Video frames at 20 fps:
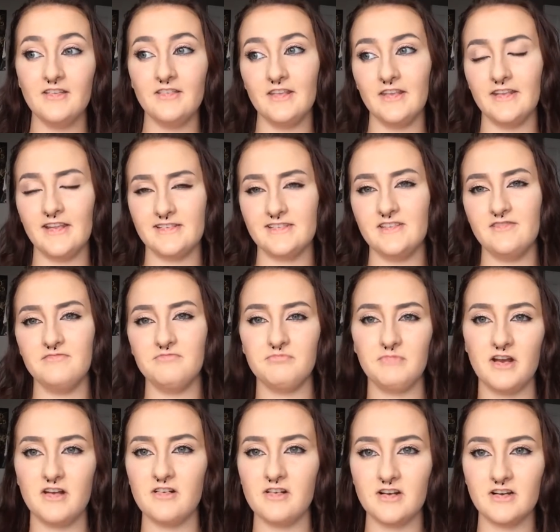then that's even
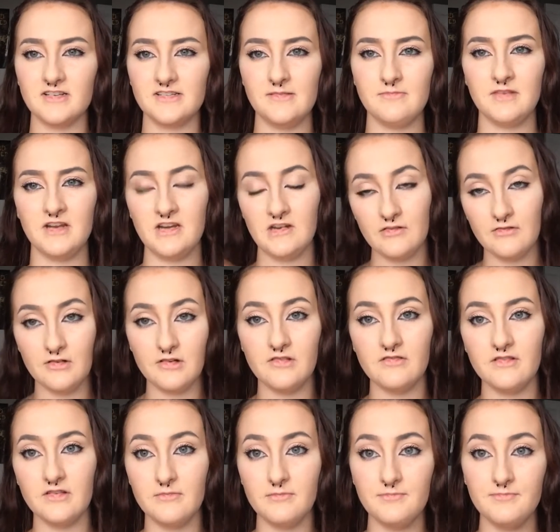better because I'm getting rid
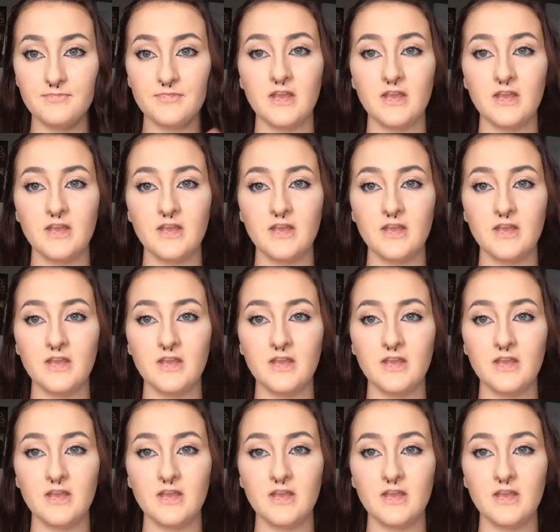of them.